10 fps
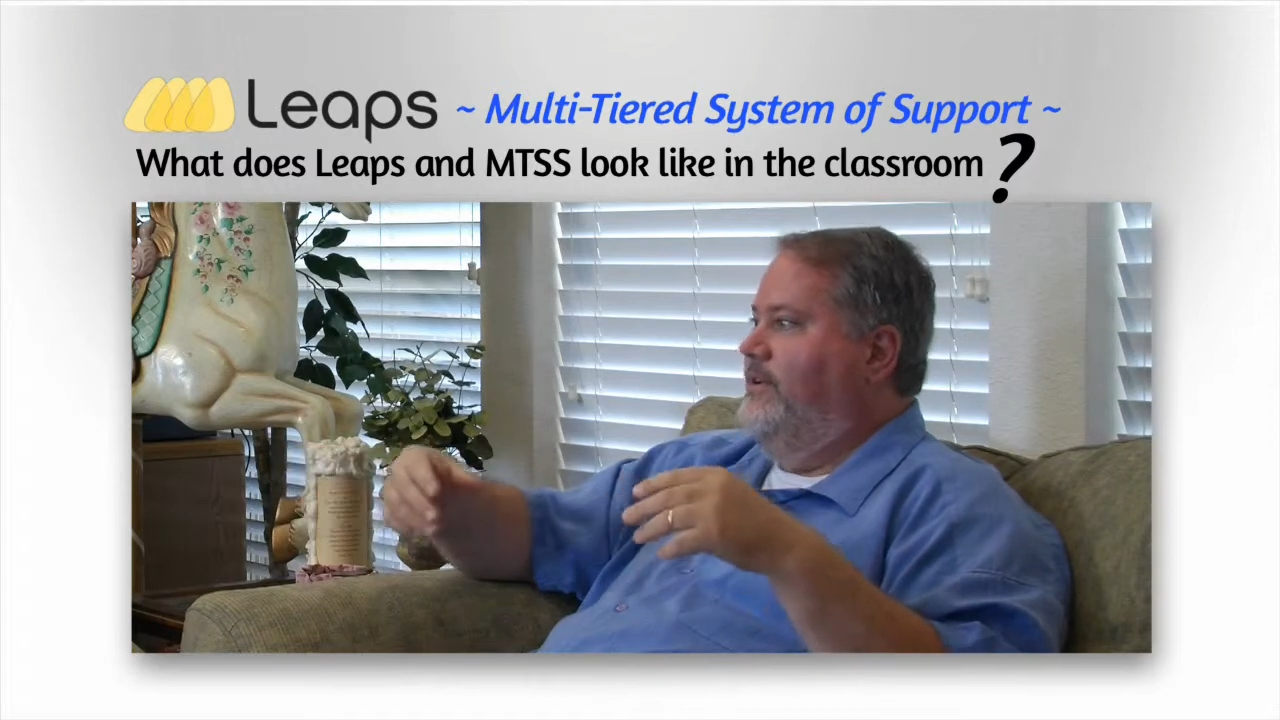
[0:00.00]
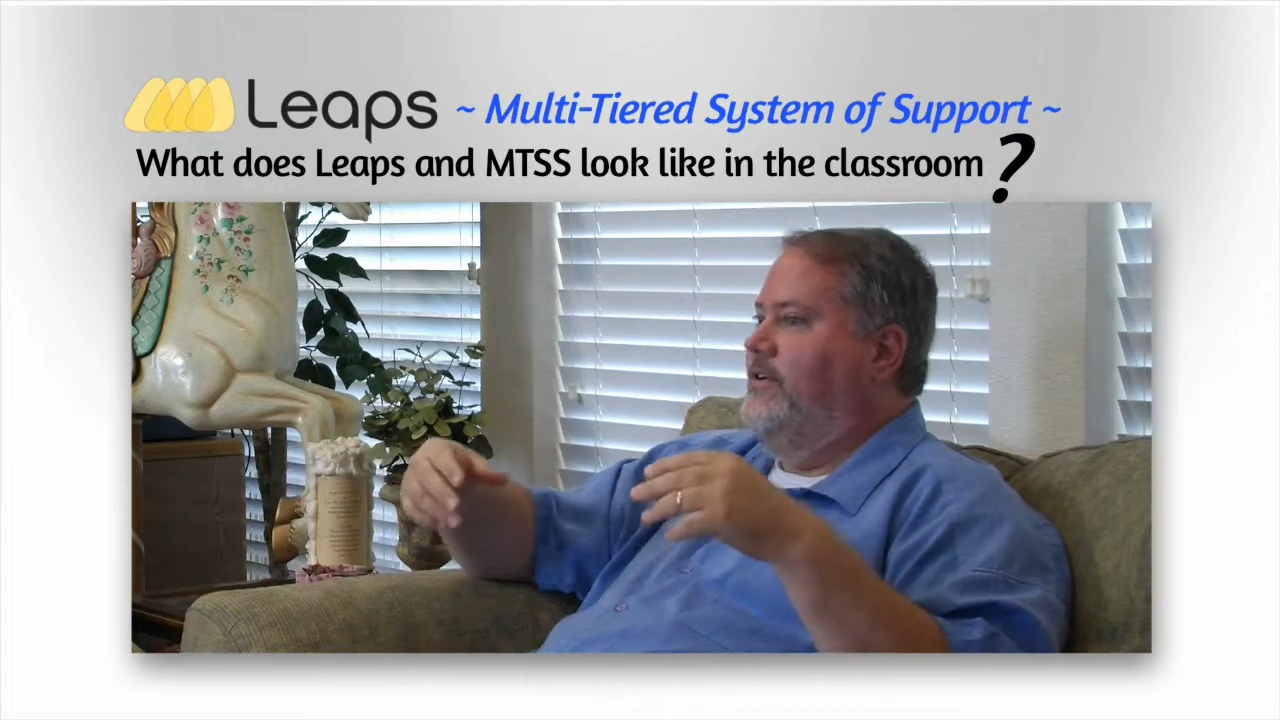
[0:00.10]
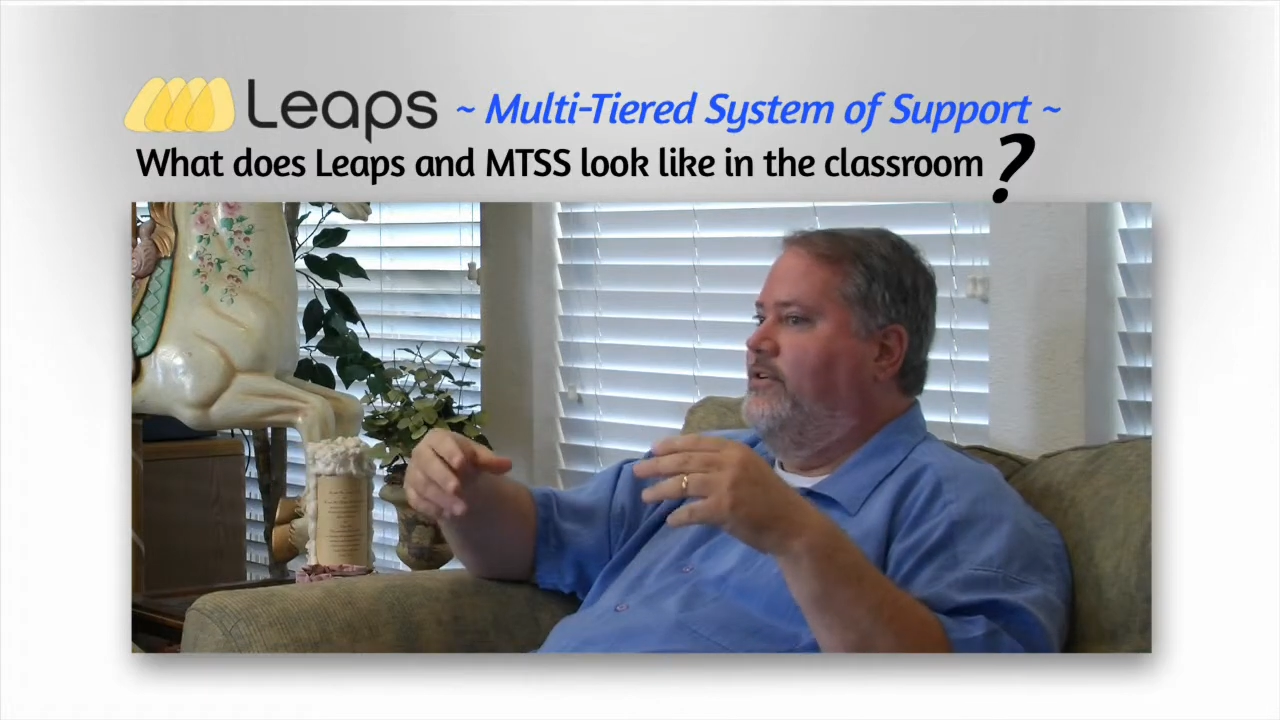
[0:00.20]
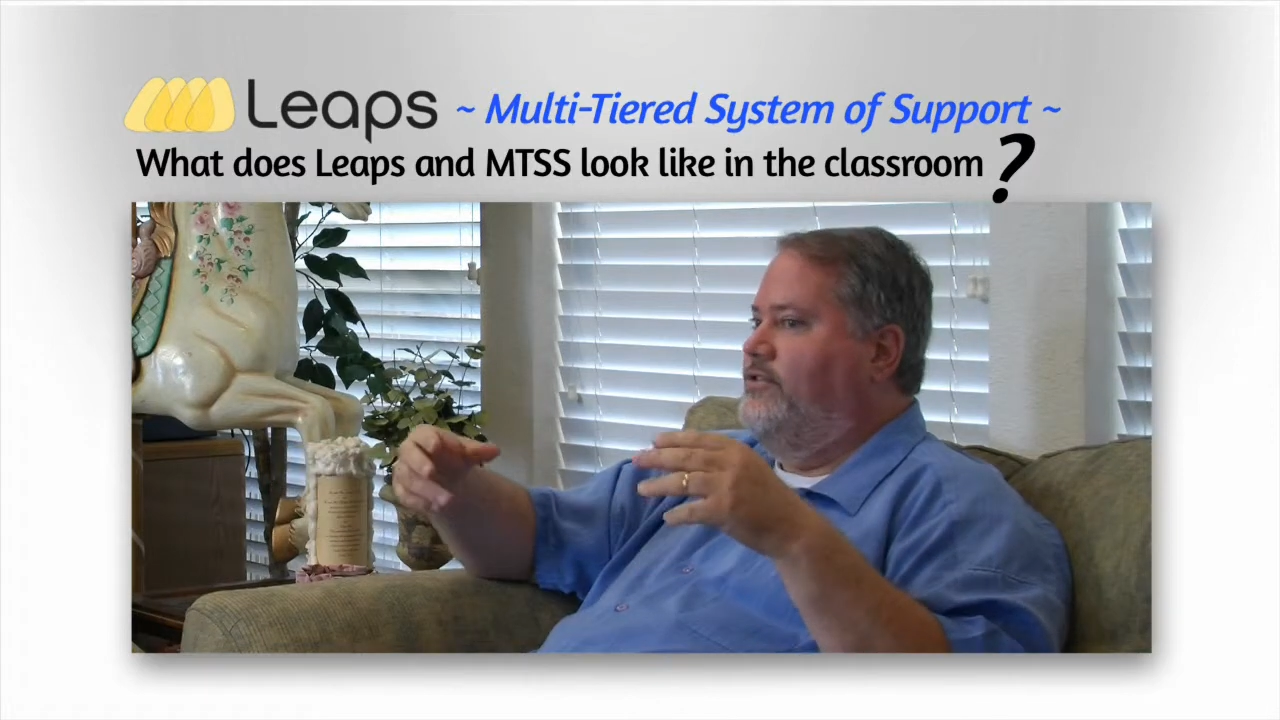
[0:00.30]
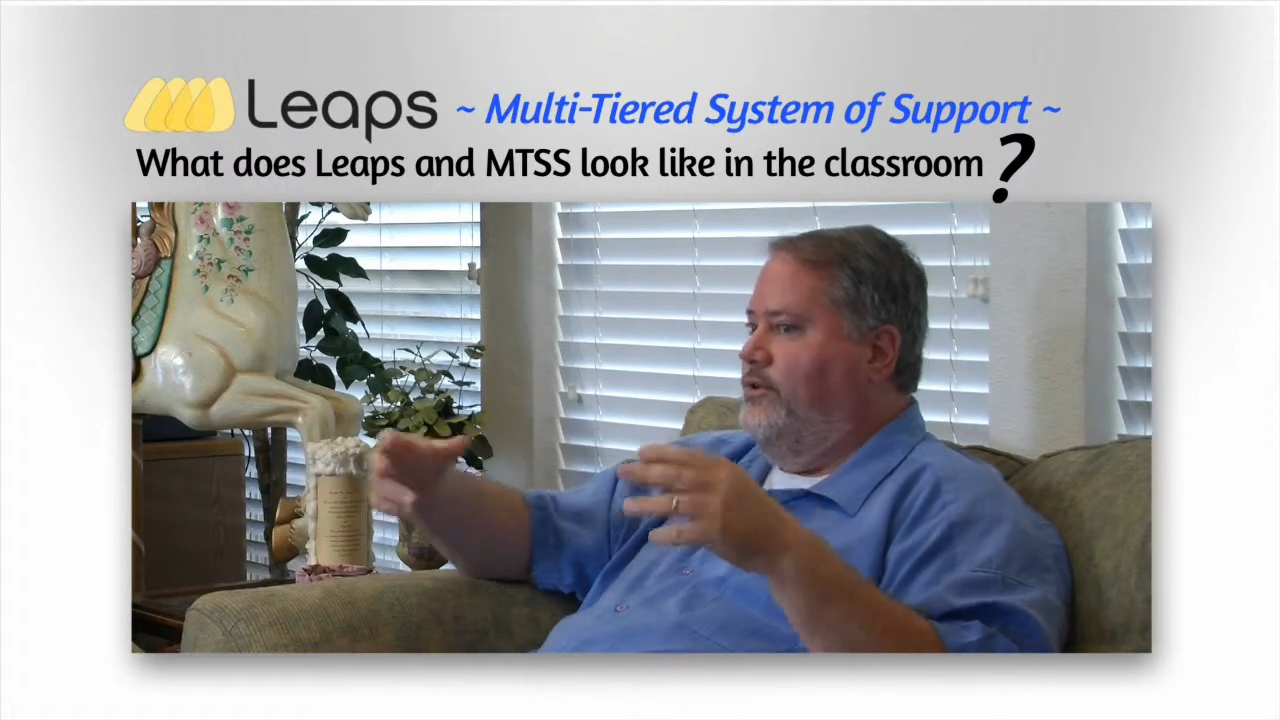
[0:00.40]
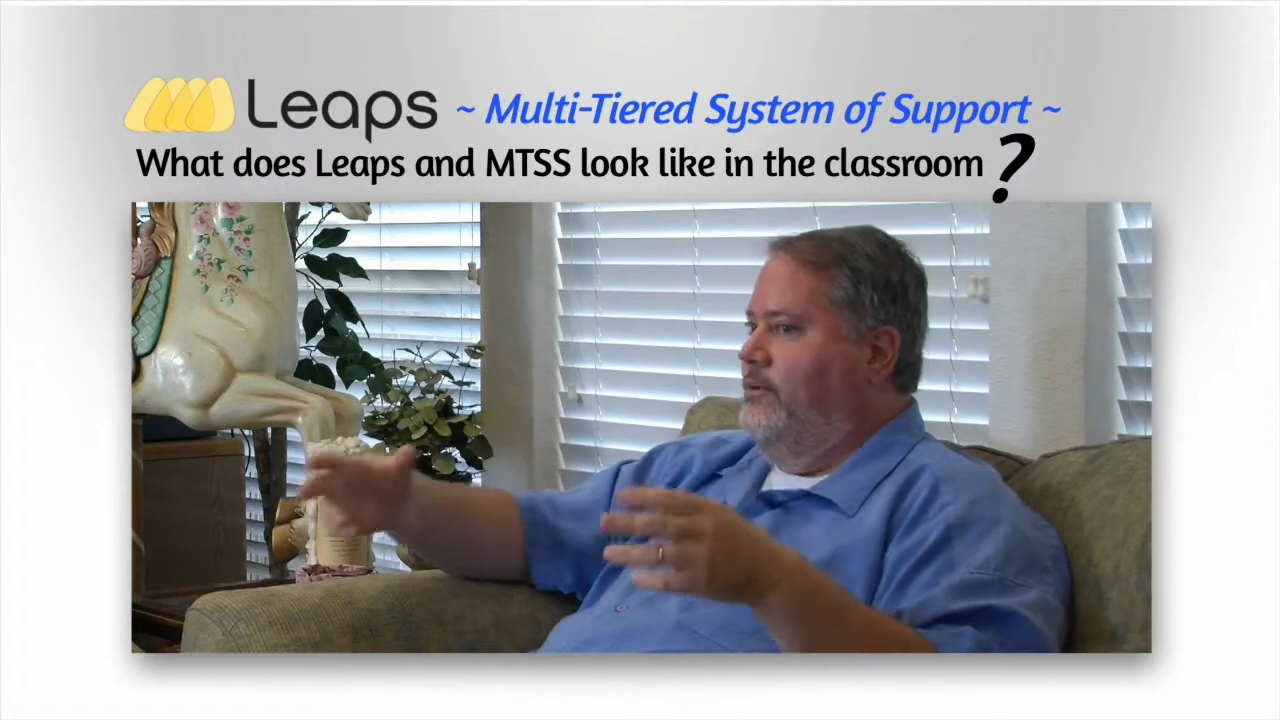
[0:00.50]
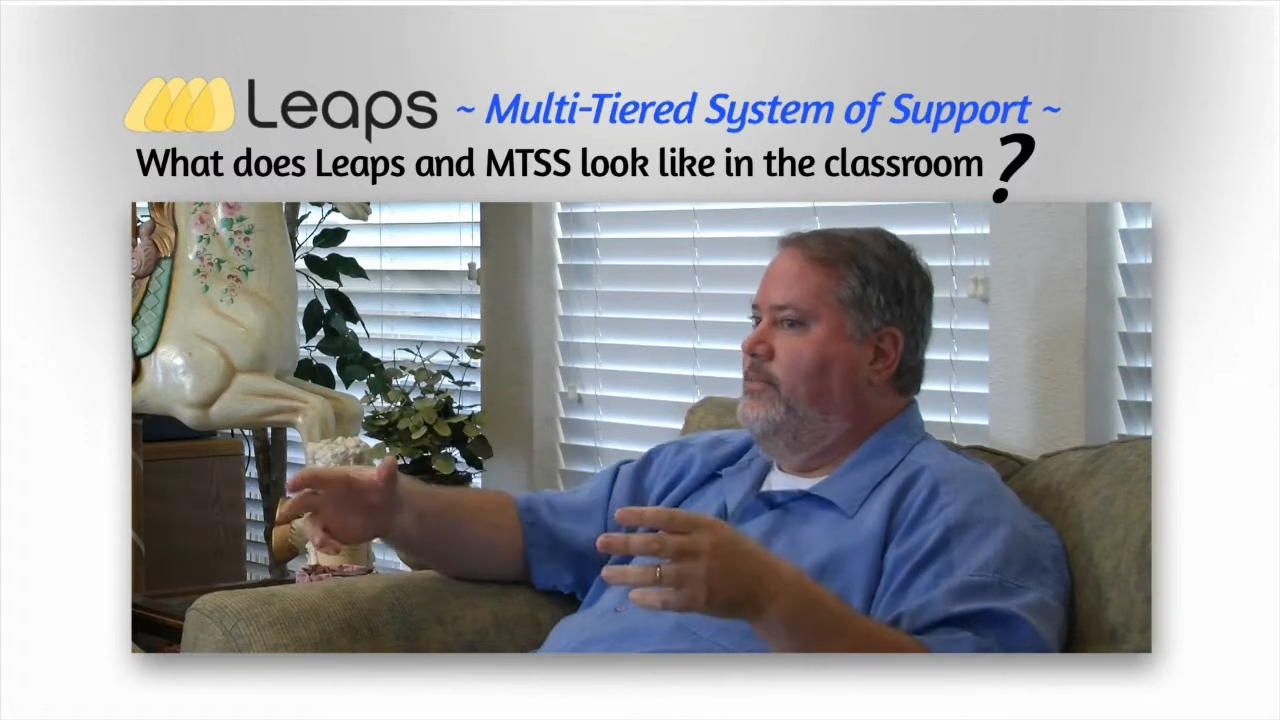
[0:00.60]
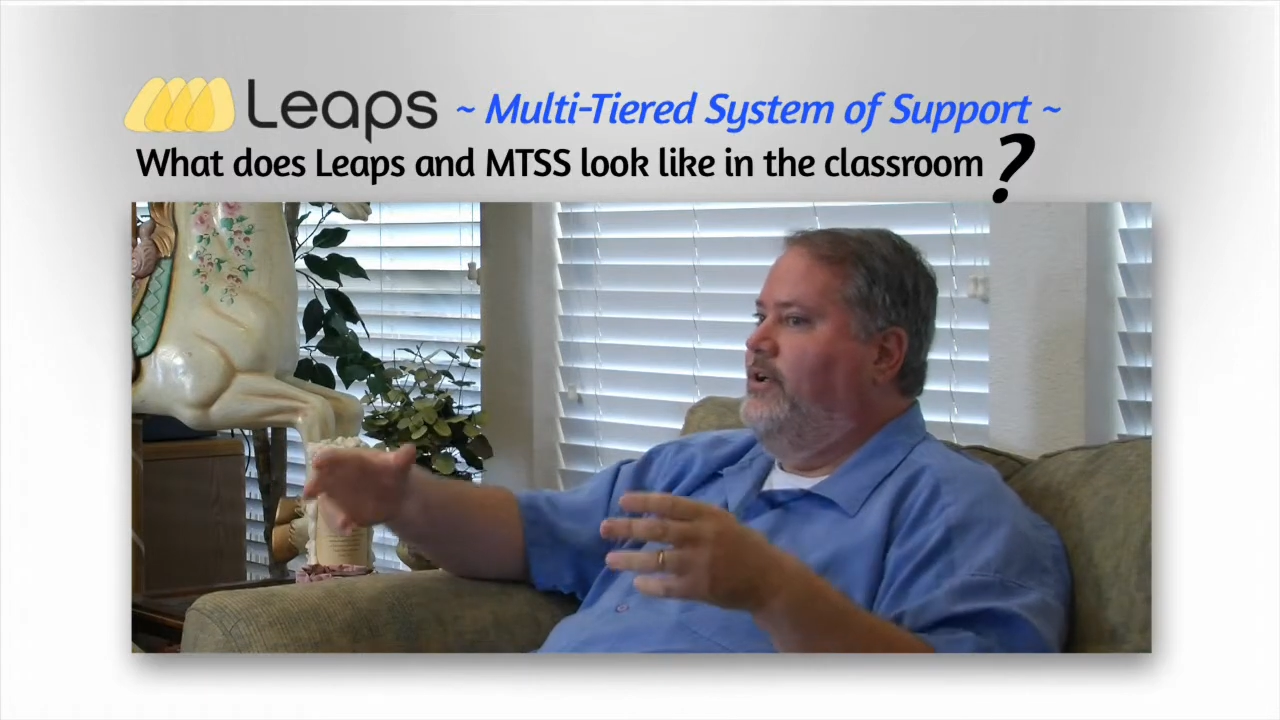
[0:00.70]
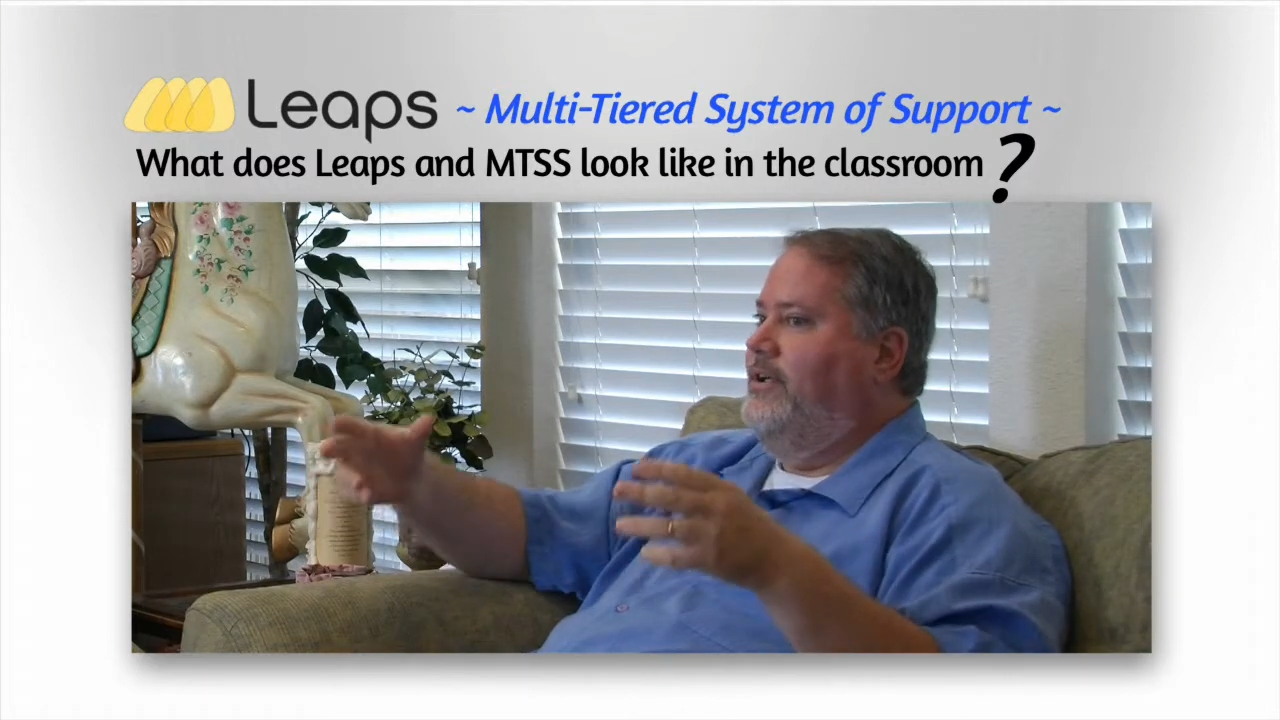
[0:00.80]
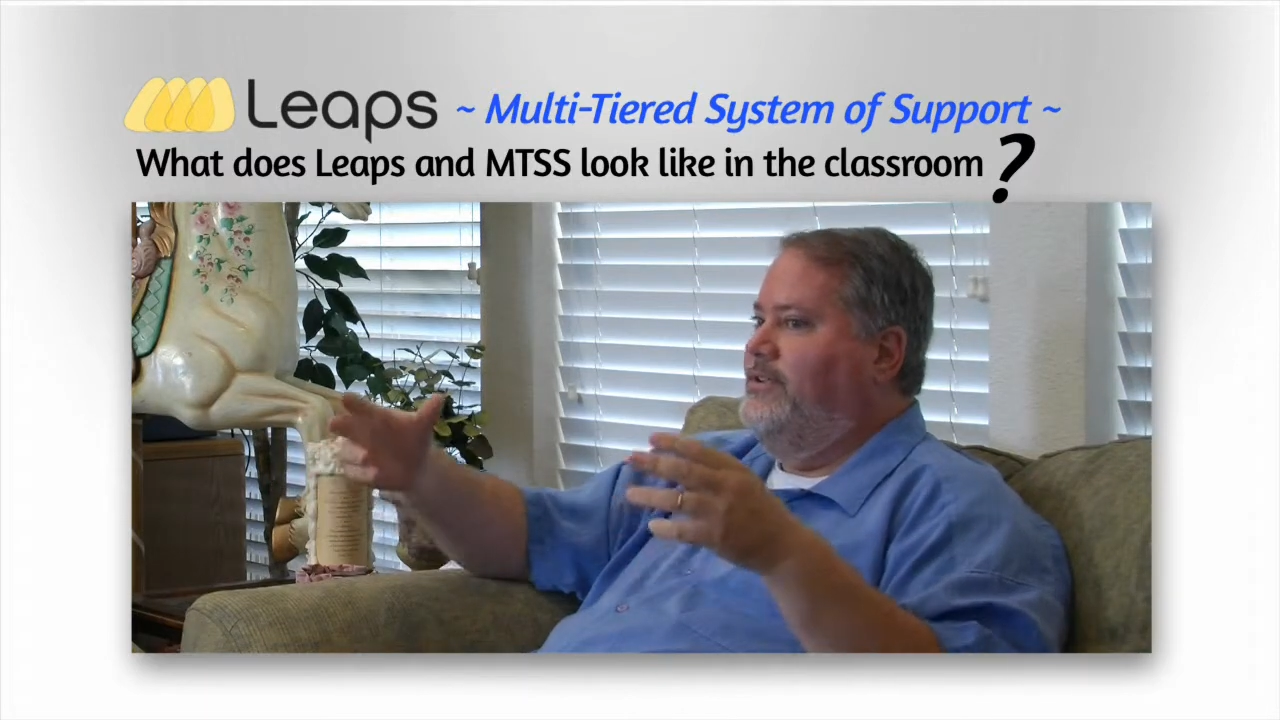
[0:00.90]

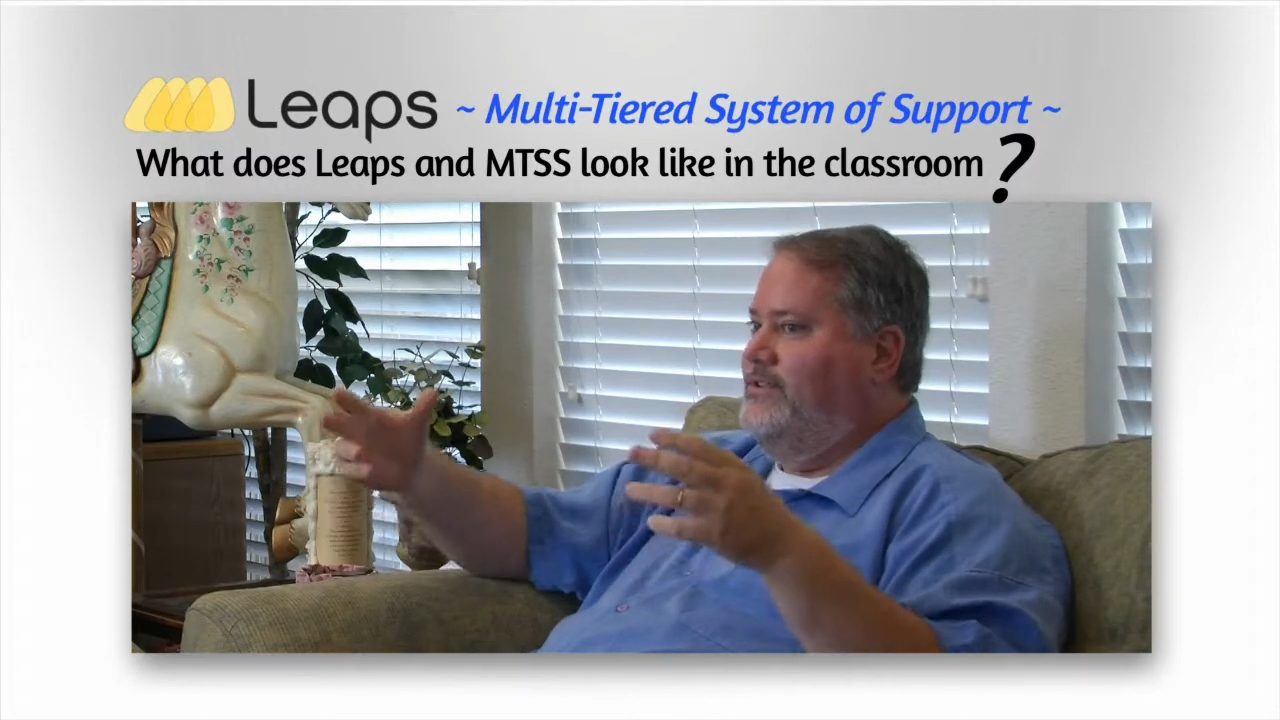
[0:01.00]
contributing